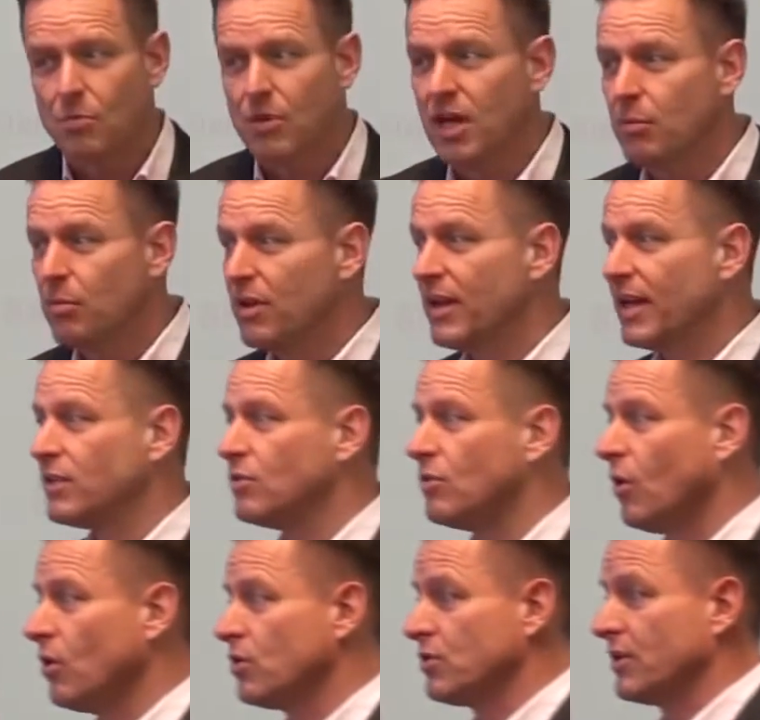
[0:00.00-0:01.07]
maybe that
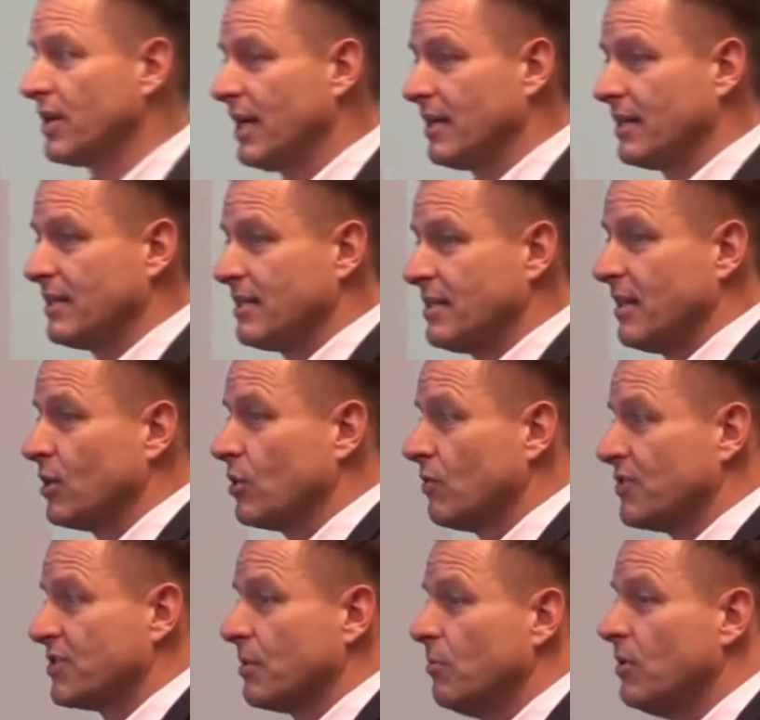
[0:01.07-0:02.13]
you also can take
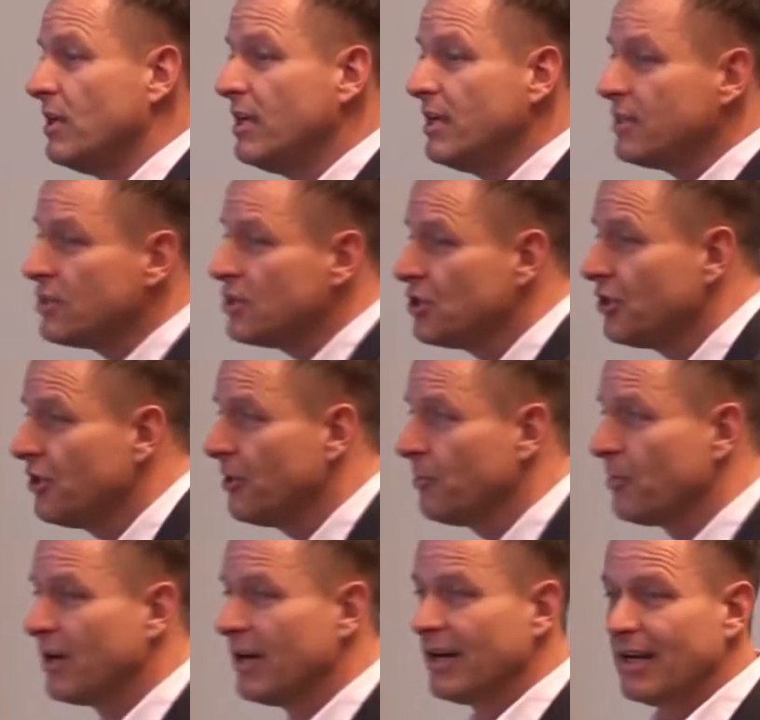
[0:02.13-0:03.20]
over some
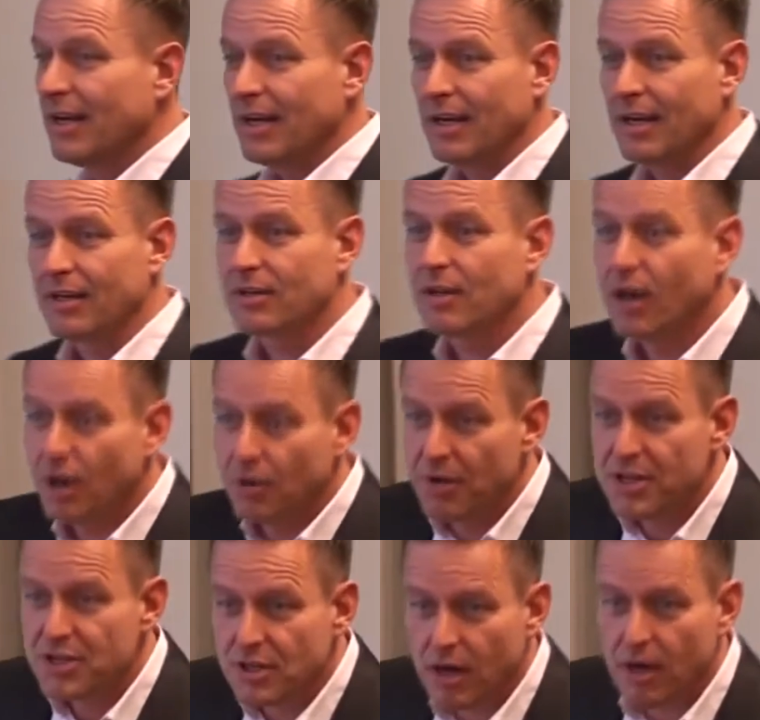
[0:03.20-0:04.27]
leadership,
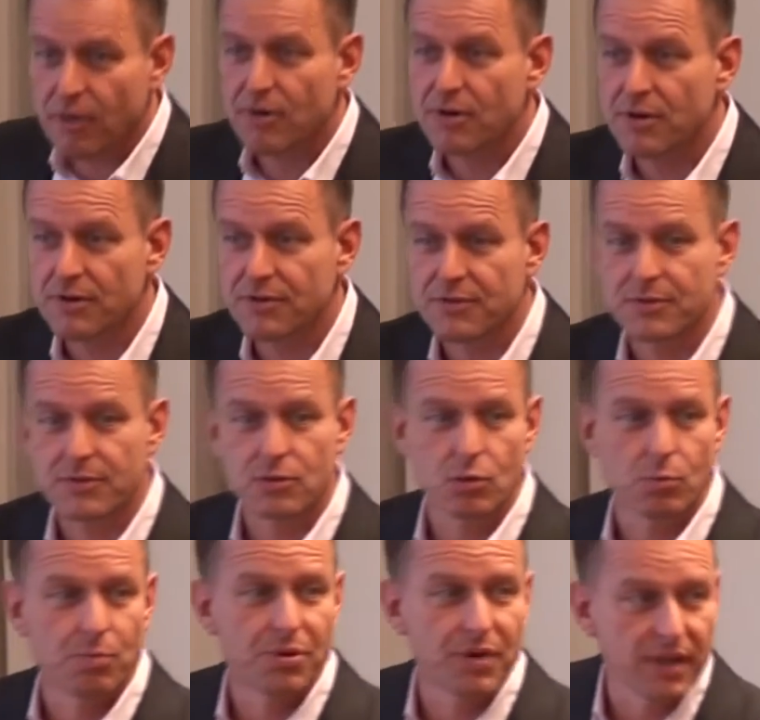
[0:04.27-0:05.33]
encourage others
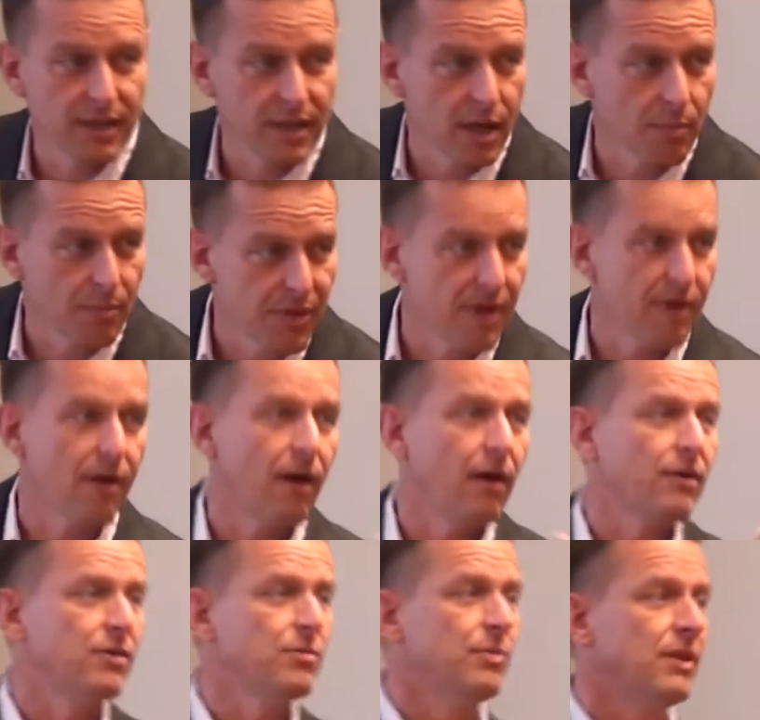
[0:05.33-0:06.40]
to bring up their
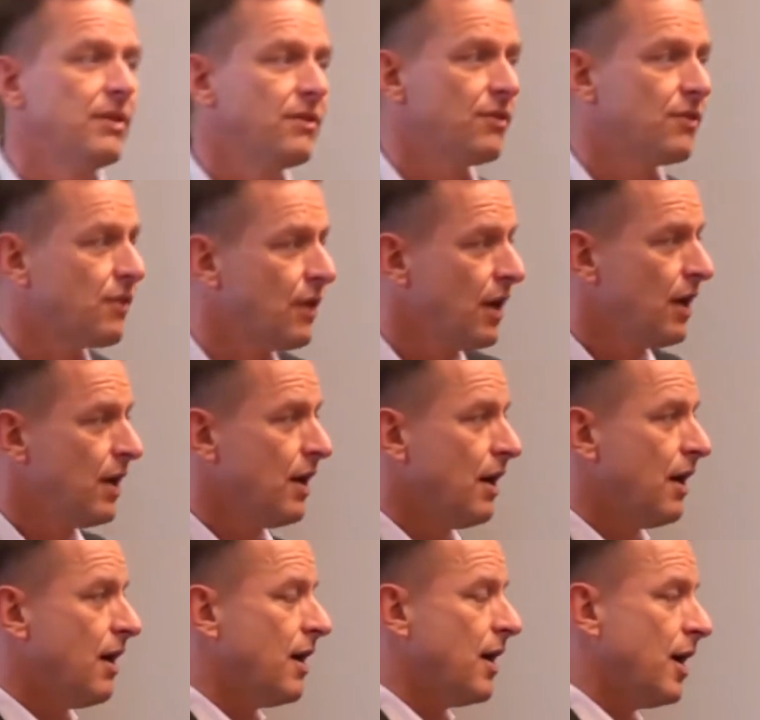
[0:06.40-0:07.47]
arguments,
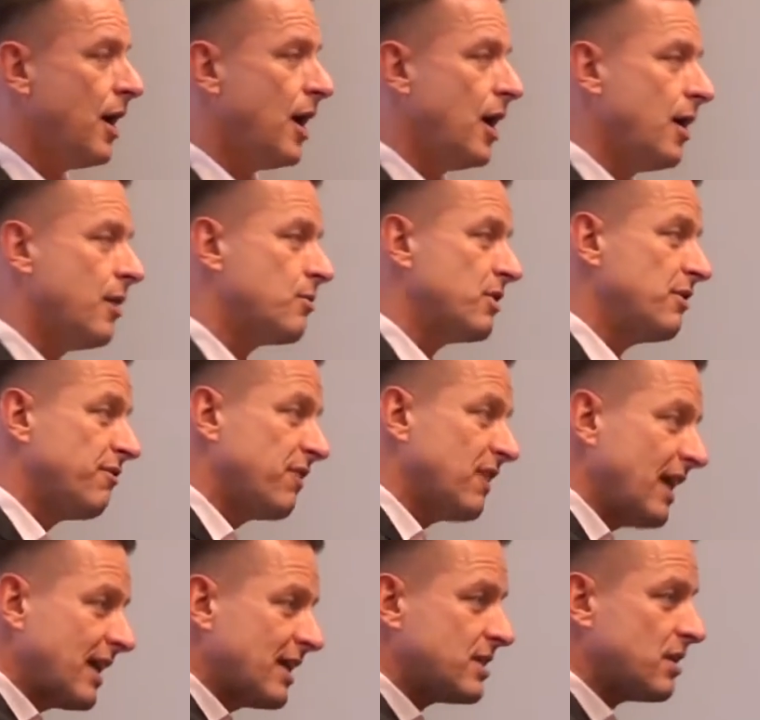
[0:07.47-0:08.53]

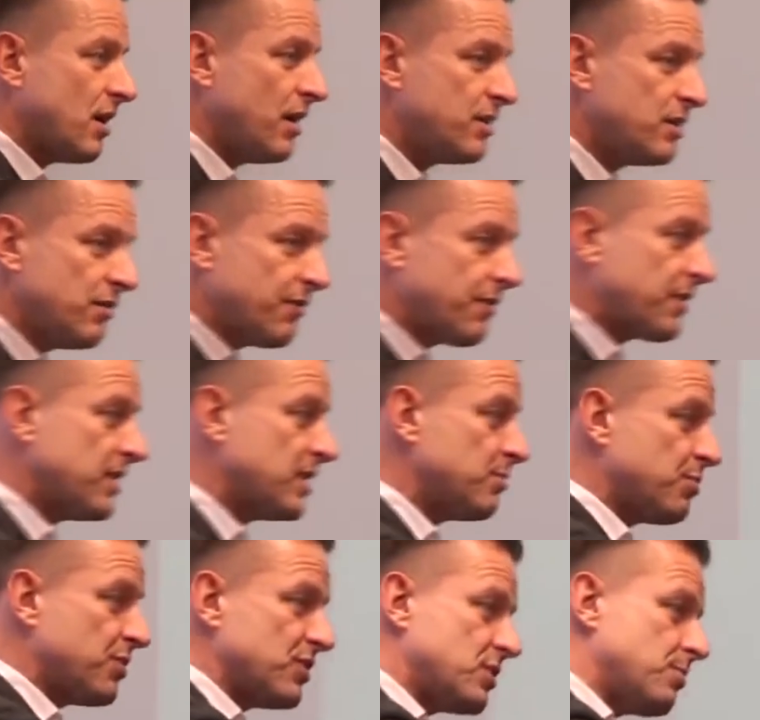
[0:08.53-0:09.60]
reflect on
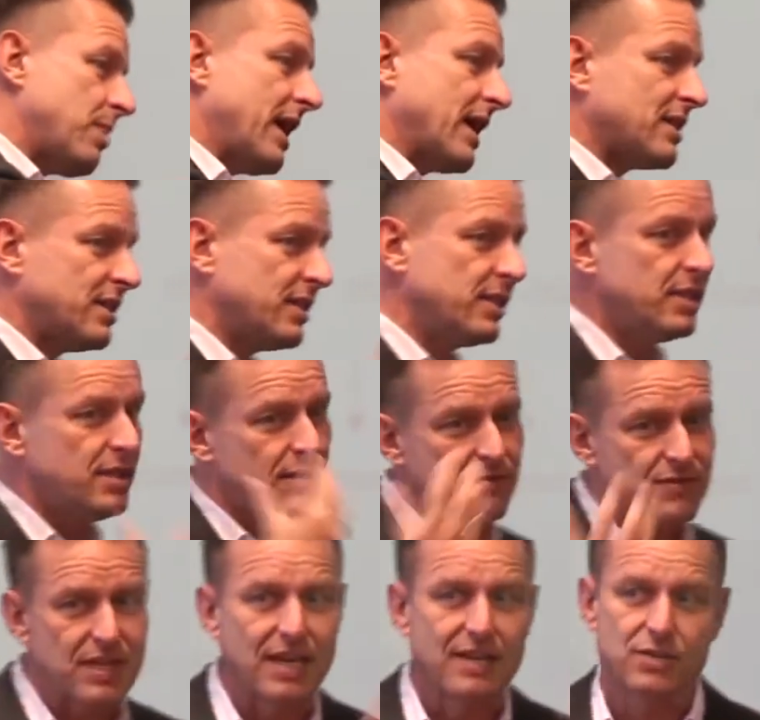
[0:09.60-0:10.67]
different
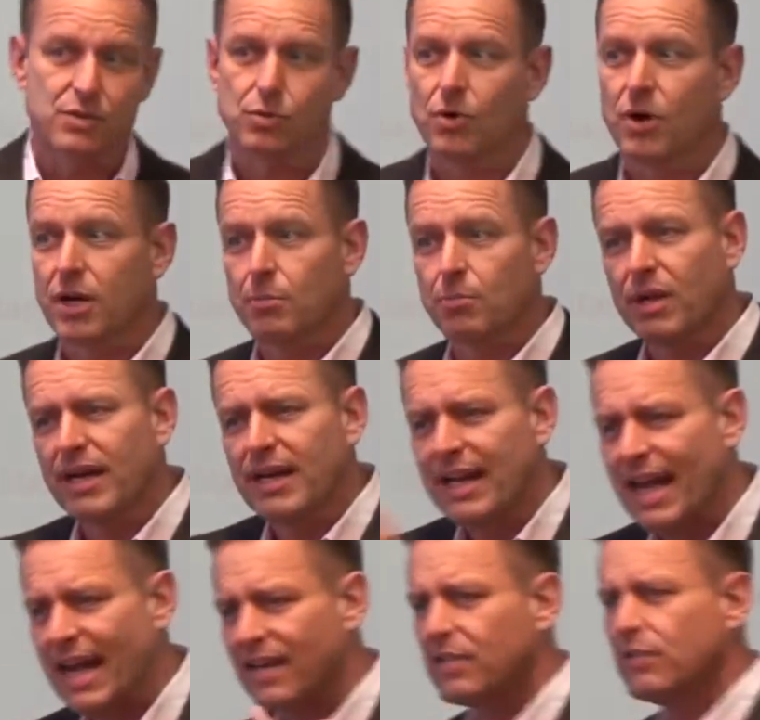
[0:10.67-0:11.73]
perspectives and so on, and play
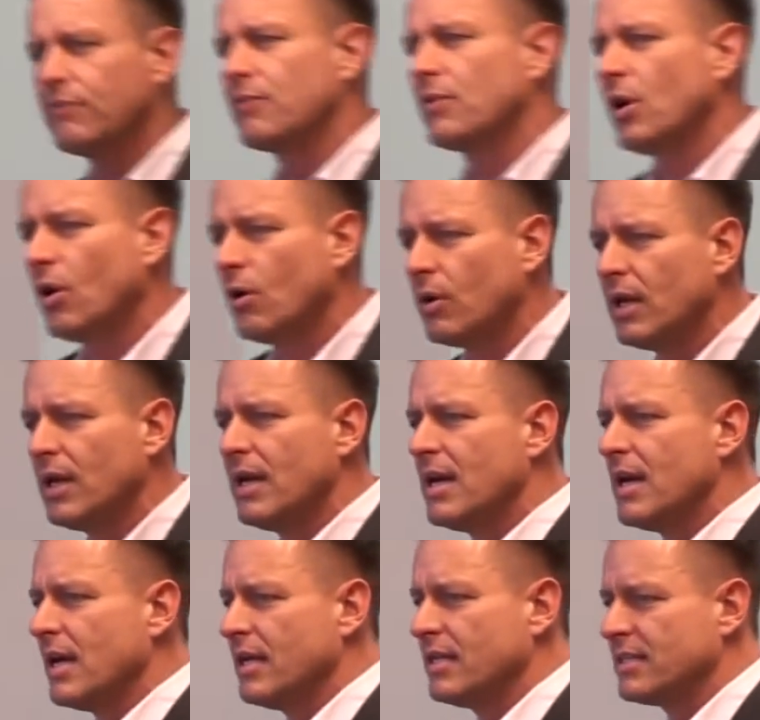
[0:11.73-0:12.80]
an active role
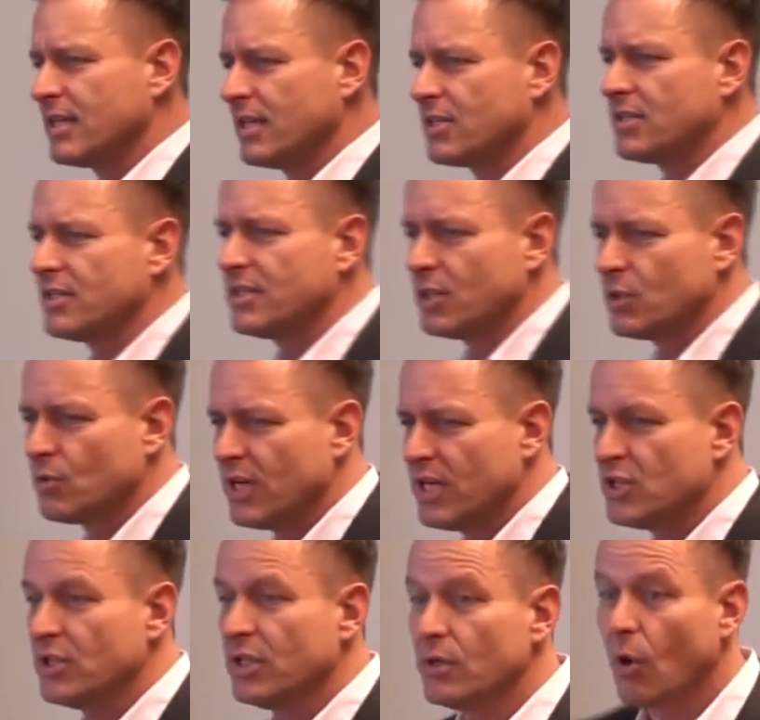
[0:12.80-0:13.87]
in such a
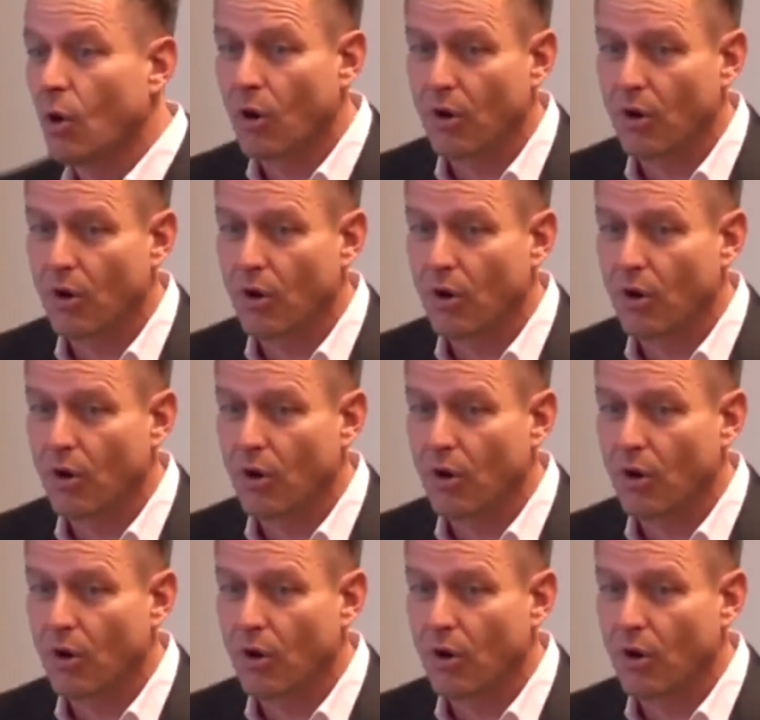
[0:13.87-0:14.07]
situation in